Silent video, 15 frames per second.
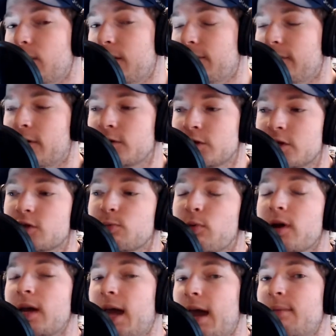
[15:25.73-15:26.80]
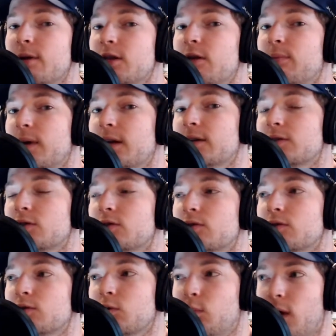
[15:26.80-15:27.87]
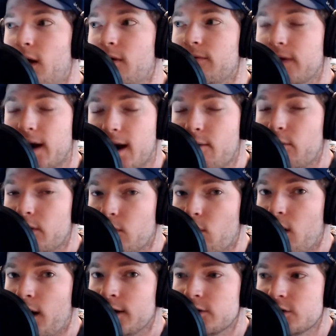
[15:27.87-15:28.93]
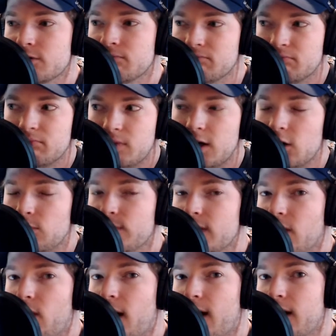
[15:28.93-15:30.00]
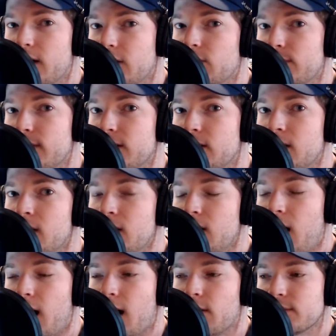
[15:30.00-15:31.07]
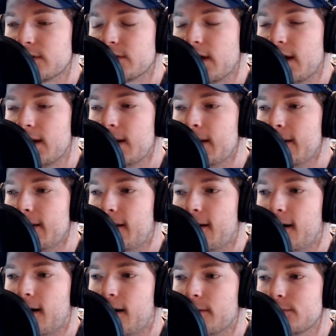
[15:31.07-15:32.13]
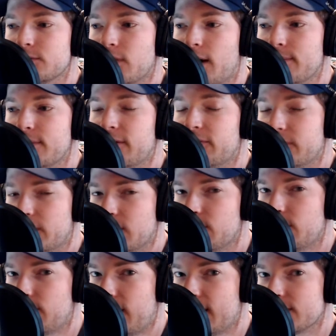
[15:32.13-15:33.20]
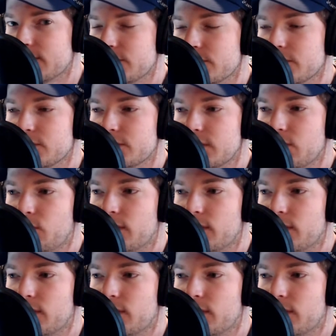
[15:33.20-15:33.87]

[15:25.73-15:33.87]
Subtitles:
there's a spring game in the Big 12 that I want to watch, it'll be Iowa State. So I'm definitely going to be paying attention to see what the